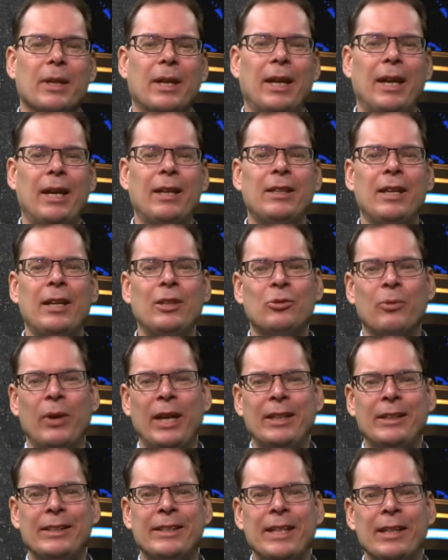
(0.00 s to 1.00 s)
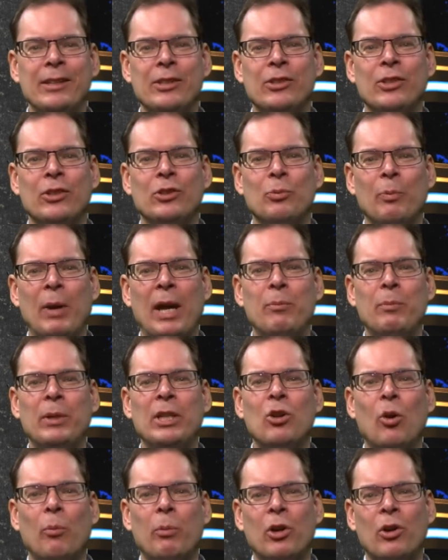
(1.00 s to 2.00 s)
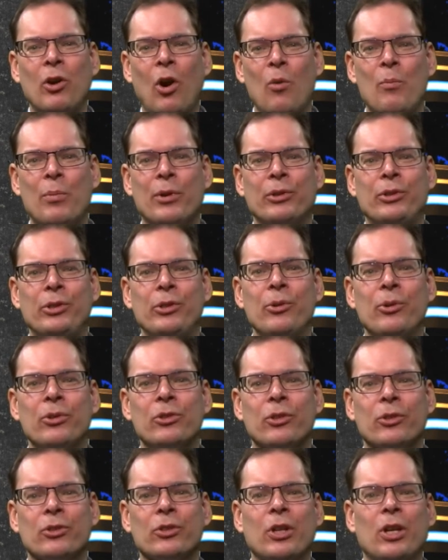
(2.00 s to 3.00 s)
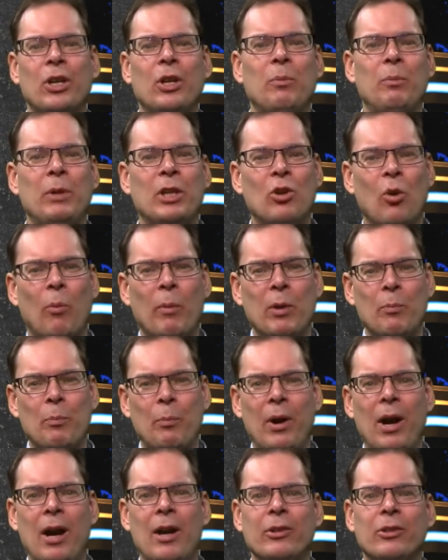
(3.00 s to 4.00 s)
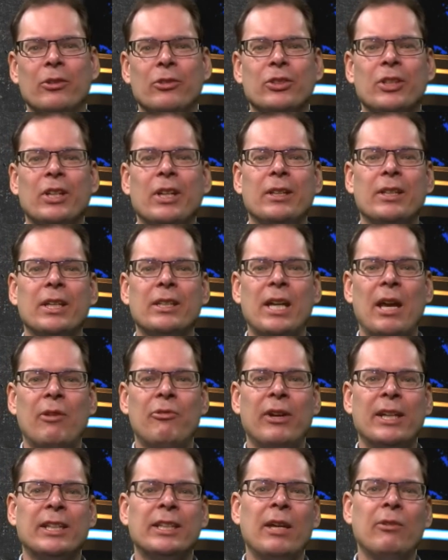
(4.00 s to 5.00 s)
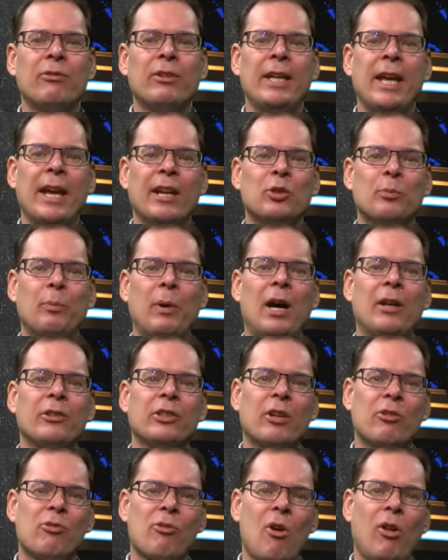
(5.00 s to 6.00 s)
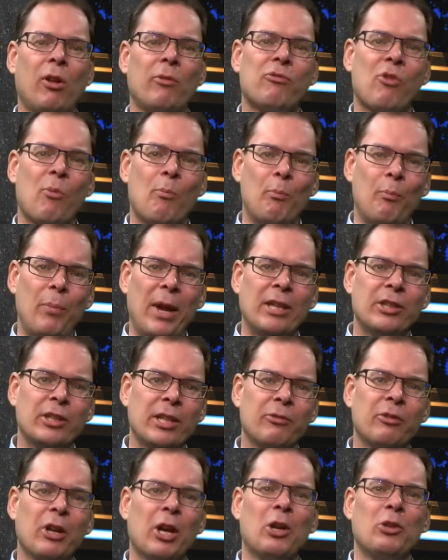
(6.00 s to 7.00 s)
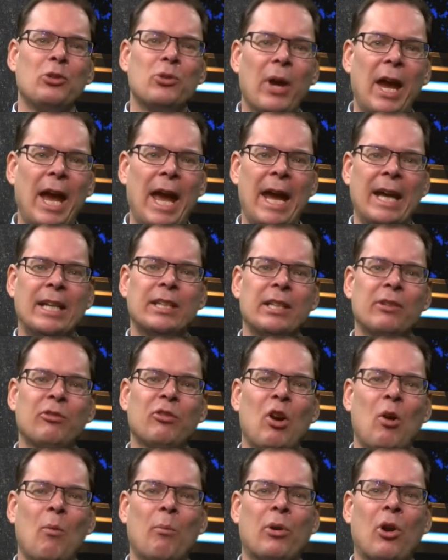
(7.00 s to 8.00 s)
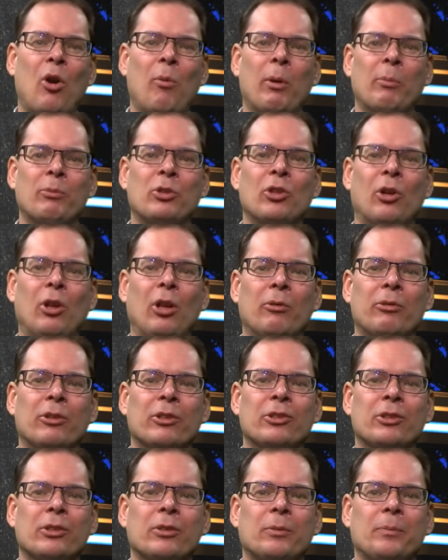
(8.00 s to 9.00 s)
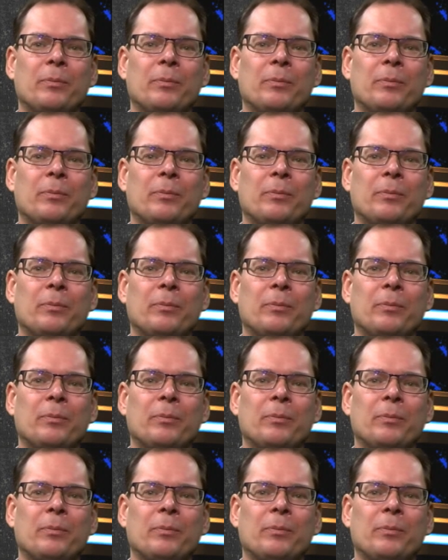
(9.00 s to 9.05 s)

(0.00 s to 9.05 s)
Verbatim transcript: In this way, citizens might become co-producers, becoming partners that effectively expand their role from passive to active problem solvers.